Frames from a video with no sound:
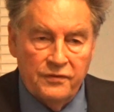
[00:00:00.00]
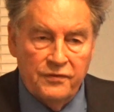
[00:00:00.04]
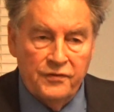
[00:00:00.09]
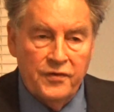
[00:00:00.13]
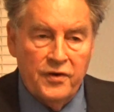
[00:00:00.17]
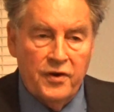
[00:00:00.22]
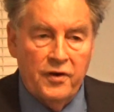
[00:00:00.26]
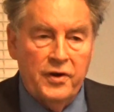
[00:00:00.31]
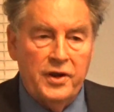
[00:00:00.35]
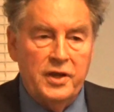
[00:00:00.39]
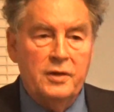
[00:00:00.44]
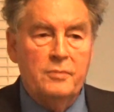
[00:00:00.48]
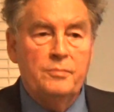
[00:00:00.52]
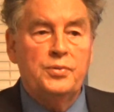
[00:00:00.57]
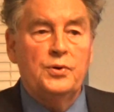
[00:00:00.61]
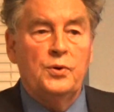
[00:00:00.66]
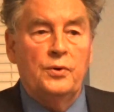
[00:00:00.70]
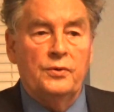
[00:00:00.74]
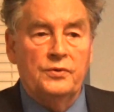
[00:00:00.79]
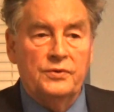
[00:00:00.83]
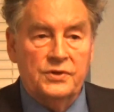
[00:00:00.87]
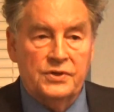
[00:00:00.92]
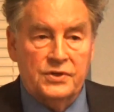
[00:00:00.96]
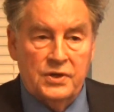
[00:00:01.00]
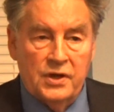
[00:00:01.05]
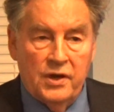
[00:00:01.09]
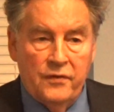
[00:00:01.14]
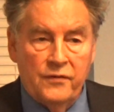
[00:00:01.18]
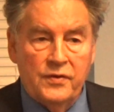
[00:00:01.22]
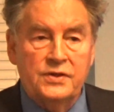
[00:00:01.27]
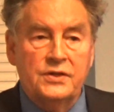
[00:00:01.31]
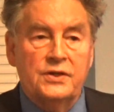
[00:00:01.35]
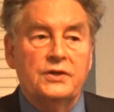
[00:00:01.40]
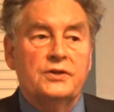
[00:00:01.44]
a very important
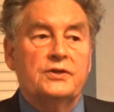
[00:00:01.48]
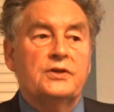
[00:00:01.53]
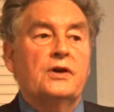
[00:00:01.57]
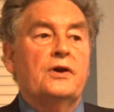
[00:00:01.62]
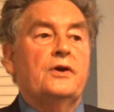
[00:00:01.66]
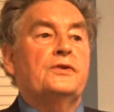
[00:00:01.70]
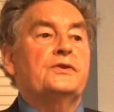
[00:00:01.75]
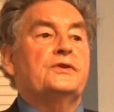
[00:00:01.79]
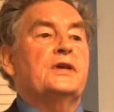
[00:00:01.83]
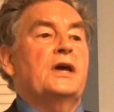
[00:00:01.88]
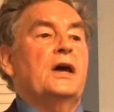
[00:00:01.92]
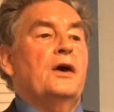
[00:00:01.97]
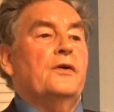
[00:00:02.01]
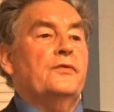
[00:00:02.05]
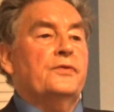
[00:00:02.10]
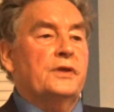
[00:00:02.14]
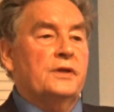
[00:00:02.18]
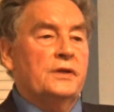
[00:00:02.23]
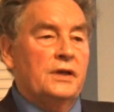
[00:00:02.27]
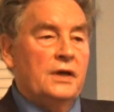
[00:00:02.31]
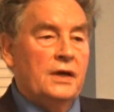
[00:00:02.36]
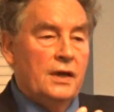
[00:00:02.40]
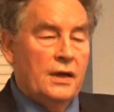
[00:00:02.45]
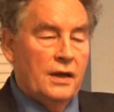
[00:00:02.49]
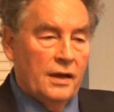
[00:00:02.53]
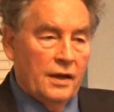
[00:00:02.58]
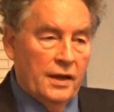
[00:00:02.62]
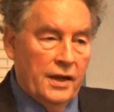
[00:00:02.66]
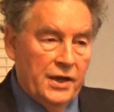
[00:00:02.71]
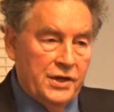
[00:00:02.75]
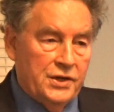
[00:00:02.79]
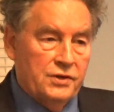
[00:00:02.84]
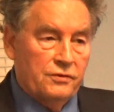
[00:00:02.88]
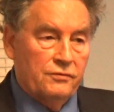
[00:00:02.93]
service. It turns out that
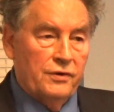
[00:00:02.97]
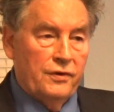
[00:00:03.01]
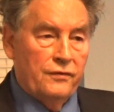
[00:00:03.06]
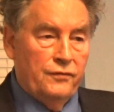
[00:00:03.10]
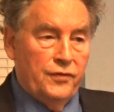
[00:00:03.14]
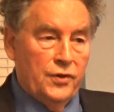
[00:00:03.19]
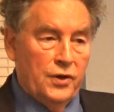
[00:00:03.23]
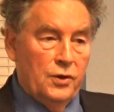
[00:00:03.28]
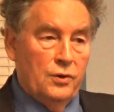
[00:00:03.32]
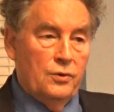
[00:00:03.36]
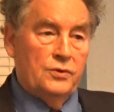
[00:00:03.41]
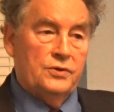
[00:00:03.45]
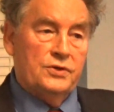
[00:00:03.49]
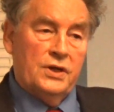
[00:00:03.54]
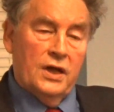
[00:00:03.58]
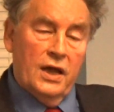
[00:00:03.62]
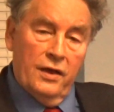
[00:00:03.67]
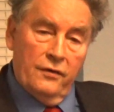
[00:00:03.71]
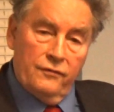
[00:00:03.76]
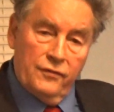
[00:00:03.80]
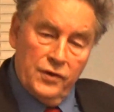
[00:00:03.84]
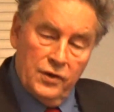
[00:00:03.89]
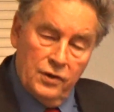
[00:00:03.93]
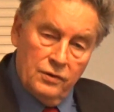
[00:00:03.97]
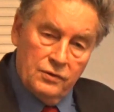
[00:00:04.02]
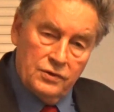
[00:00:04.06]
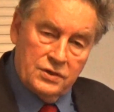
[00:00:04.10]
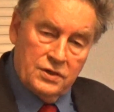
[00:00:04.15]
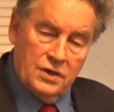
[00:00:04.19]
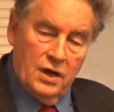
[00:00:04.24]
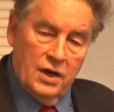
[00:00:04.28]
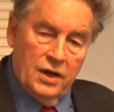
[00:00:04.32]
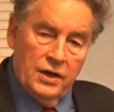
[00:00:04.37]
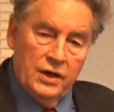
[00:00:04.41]
later reviews have
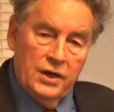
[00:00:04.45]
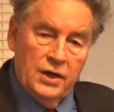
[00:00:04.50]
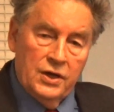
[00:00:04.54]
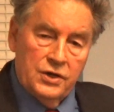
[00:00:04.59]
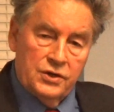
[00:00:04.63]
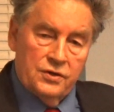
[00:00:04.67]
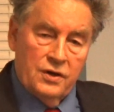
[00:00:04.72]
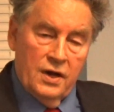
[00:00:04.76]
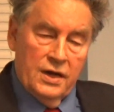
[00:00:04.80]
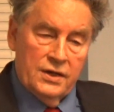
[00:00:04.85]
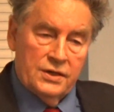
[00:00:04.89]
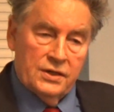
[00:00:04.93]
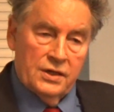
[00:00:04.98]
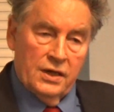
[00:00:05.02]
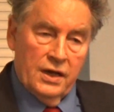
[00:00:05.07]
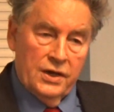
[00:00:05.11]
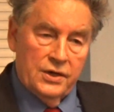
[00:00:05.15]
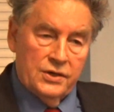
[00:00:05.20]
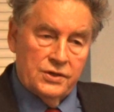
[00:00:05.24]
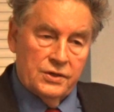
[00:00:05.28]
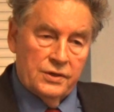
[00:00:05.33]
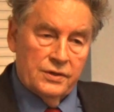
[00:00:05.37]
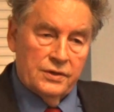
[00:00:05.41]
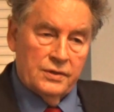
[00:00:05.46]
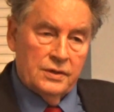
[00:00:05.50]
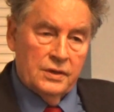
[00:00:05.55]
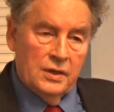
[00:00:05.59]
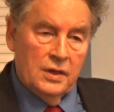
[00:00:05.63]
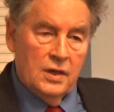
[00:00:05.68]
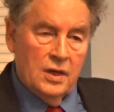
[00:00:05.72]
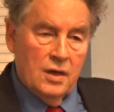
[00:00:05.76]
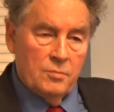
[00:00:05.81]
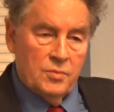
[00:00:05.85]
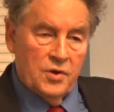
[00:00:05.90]
used our translation.
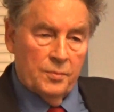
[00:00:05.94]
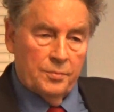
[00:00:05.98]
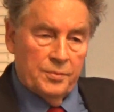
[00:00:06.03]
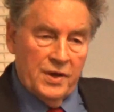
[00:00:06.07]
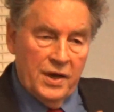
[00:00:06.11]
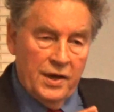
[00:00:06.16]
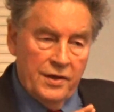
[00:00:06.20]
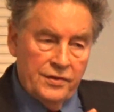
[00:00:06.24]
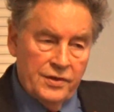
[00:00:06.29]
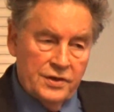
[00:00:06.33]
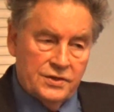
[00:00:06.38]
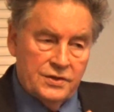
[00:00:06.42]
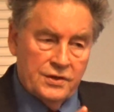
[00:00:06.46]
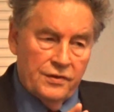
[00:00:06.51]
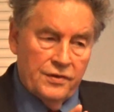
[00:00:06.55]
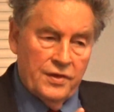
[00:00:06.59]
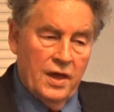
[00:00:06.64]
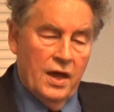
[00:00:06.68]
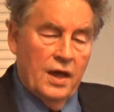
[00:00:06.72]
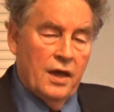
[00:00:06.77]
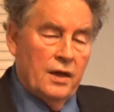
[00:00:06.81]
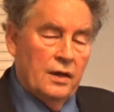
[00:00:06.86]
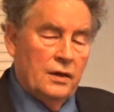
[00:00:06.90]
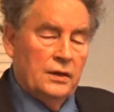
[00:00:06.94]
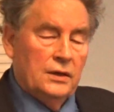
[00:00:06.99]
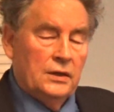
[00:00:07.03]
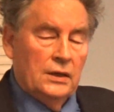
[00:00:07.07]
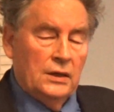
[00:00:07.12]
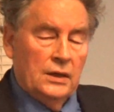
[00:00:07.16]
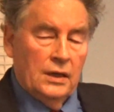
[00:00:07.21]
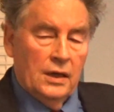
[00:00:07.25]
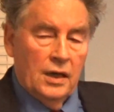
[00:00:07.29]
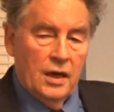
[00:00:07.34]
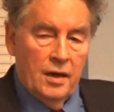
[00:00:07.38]
But hitherto then,
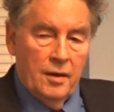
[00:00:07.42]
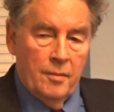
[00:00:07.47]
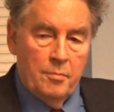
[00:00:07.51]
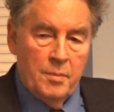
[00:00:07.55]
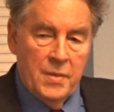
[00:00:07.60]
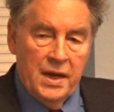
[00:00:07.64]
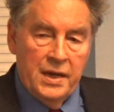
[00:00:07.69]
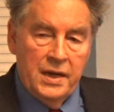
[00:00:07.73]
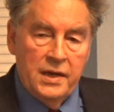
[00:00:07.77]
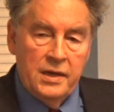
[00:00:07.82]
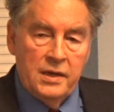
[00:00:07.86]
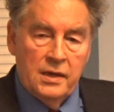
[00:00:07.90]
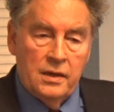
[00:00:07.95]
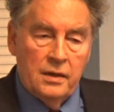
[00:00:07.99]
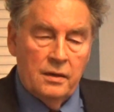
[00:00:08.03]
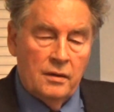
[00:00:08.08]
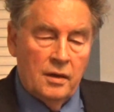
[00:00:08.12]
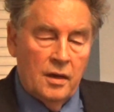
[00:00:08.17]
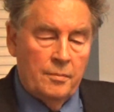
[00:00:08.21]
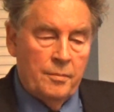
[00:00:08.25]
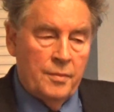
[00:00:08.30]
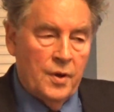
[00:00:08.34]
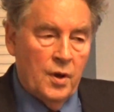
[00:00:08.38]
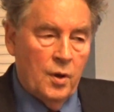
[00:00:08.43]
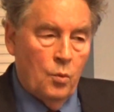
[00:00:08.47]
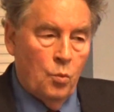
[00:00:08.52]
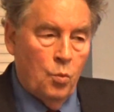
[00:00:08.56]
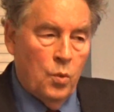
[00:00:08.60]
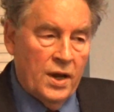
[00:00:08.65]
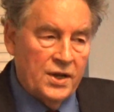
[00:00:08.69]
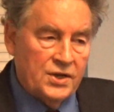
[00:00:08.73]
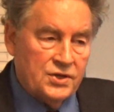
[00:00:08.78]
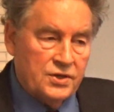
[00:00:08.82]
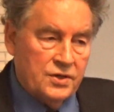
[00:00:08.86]
many
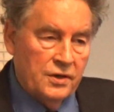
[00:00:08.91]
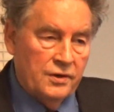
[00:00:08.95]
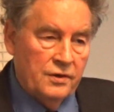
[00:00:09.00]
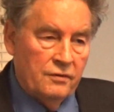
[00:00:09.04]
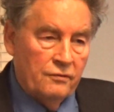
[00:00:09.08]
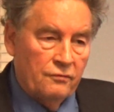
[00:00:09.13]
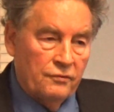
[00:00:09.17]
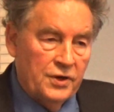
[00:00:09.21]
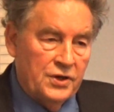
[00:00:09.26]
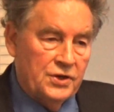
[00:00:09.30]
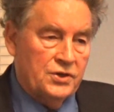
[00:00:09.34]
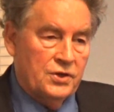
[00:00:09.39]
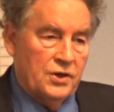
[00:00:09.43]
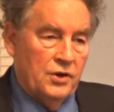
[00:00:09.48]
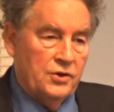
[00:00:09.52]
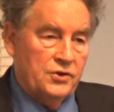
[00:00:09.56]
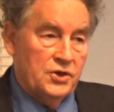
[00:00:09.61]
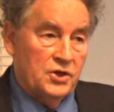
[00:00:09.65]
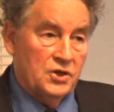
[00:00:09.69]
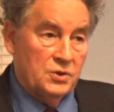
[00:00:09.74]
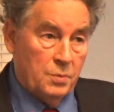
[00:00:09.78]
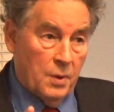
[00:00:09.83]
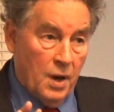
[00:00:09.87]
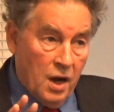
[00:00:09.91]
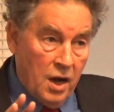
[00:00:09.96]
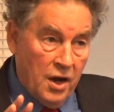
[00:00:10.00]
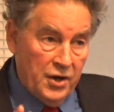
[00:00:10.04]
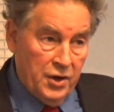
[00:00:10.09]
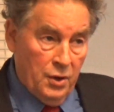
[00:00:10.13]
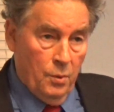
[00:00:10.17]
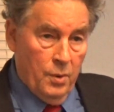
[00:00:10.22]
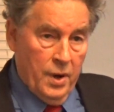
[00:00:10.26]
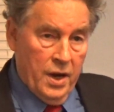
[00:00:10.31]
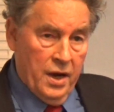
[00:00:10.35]
Western researchers were
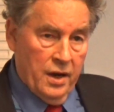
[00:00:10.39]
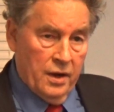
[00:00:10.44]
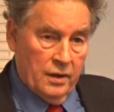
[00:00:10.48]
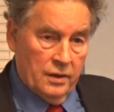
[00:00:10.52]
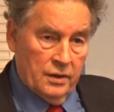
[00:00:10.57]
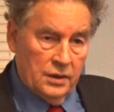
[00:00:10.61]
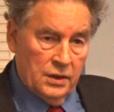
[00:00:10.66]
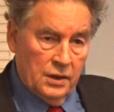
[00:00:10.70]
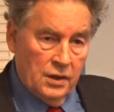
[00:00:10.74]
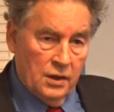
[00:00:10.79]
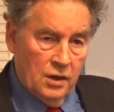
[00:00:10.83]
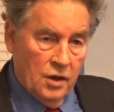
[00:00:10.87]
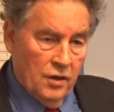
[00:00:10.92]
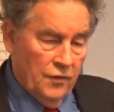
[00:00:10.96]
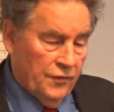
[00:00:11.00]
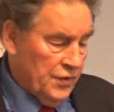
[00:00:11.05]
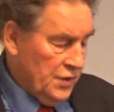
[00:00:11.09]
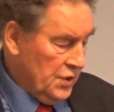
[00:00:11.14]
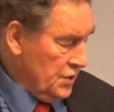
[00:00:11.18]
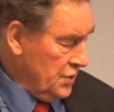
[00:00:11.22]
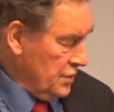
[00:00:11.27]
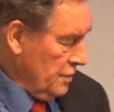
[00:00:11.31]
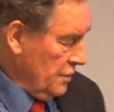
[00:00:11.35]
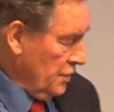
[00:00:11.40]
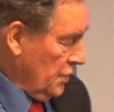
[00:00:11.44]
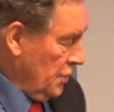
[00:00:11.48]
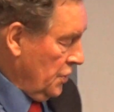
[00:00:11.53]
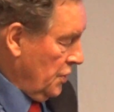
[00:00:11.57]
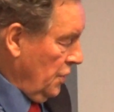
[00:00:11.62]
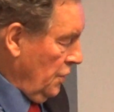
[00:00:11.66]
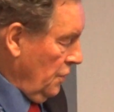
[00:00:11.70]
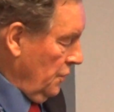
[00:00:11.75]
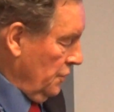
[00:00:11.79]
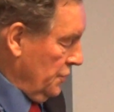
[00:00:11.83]
unaware of this
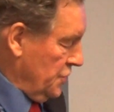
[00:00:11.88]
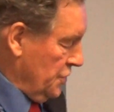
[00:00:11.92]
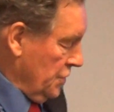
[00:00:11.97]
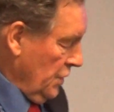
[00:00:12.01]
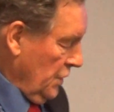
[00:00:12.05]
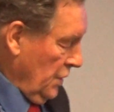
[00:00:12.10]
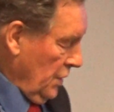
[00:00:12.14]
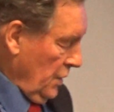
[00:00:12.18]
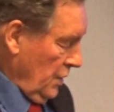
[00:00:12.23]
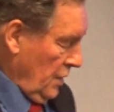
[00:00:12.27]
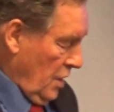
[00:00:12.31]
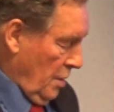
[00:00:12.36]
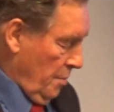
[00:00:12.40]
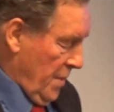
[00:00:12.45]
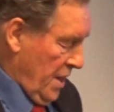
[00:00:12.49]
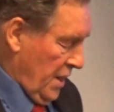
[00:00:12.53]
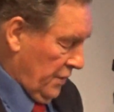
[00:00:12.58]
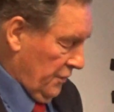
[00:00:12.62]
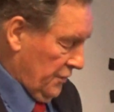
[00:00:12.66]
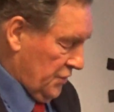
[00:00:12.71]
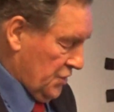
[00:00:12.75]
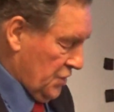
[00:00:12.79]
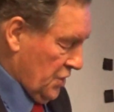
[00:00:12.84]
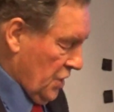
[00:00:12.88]
huge amount of